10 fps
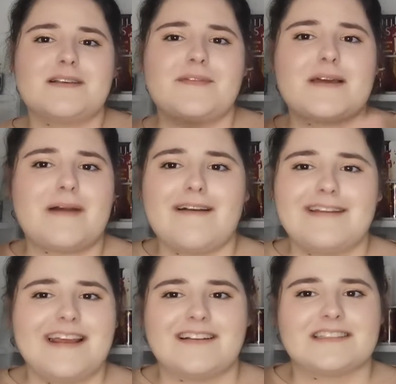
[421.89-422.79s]
something
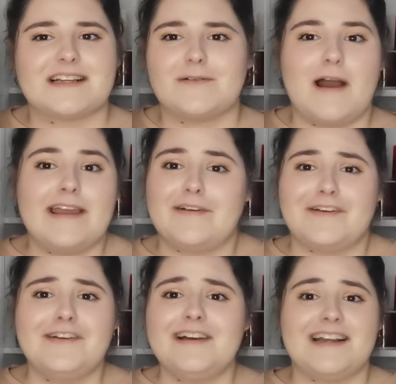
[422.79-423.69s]
about it. And I was like, why
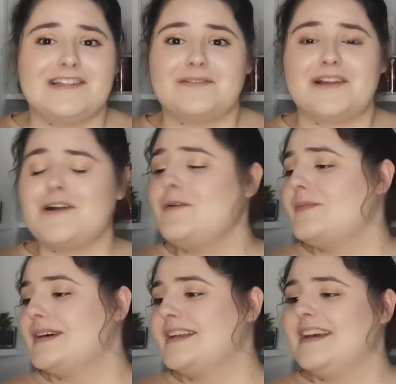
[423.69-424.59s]
her? I don't know.
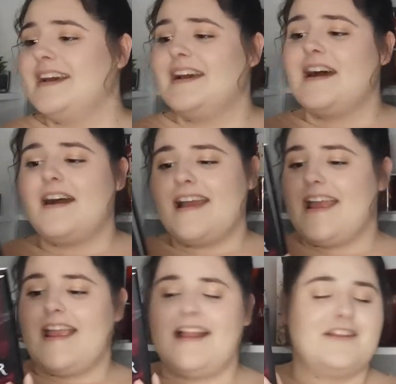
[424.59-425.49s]
But
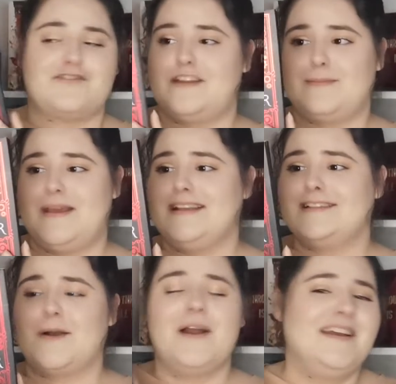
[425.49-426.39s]
it intrigued me.
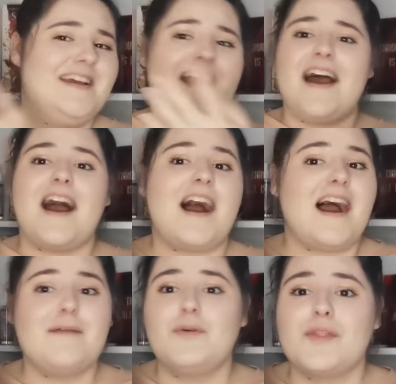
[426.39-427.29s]
So
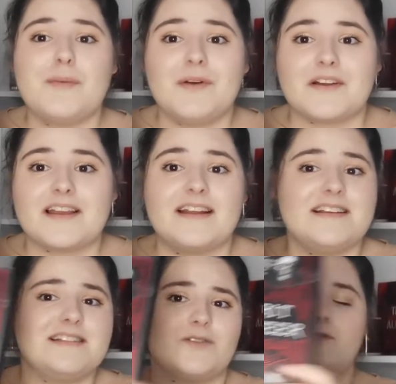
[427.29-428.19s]
I bought the book and it is